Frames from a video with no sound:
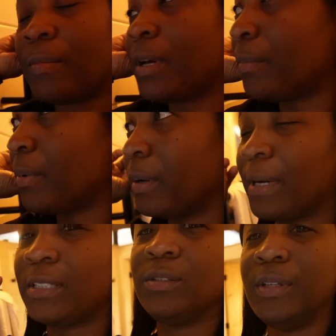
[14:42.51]
I'm gonna bring
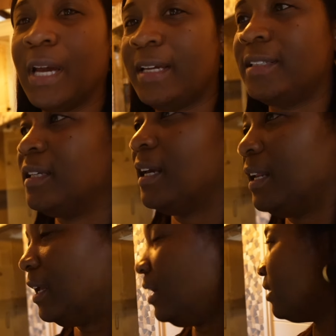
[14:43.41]
my suitcase
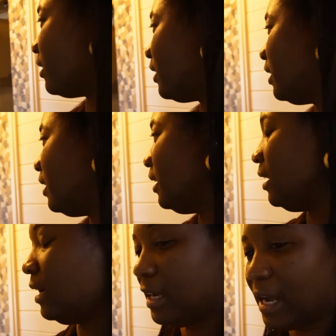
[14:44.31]
in here
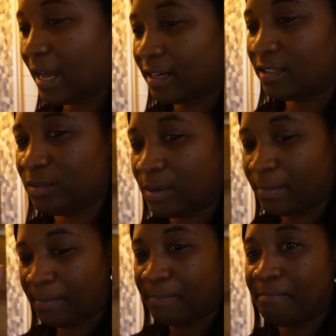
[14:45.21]
and kind of do
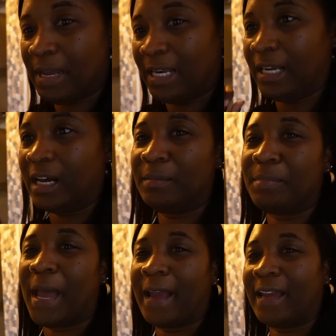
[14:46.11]
a mini
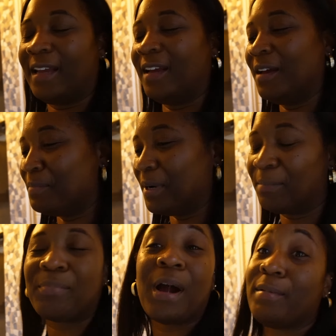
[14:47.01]
unpacking,
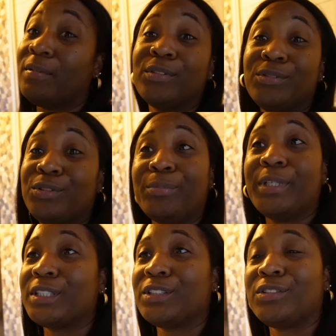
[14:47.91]
but probably won't do too
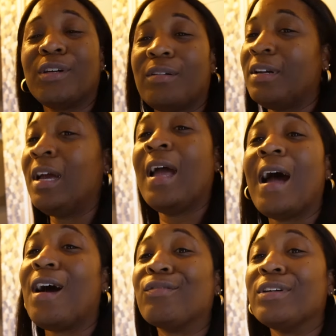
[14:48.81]
much because you know,
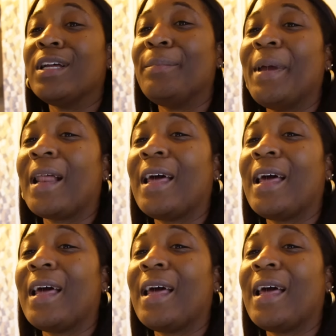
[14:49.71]
I don't really unpack